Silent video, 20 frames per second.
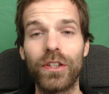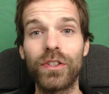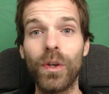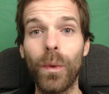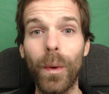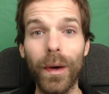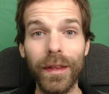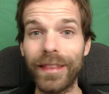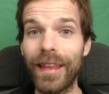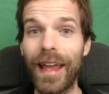So
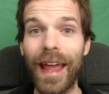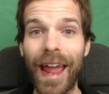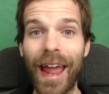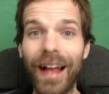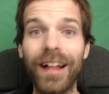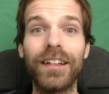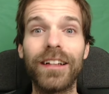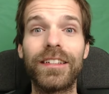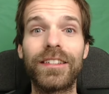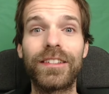what the
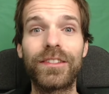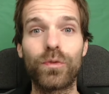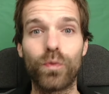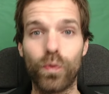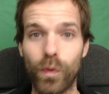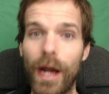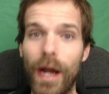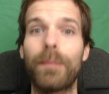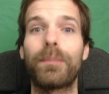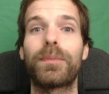hell is
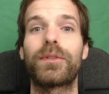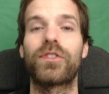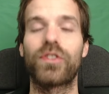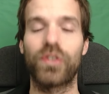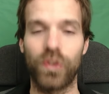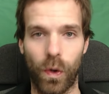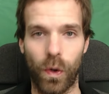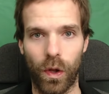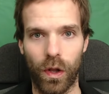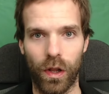wrapped
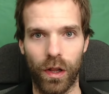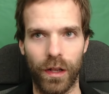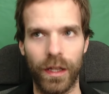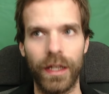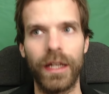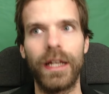S O L?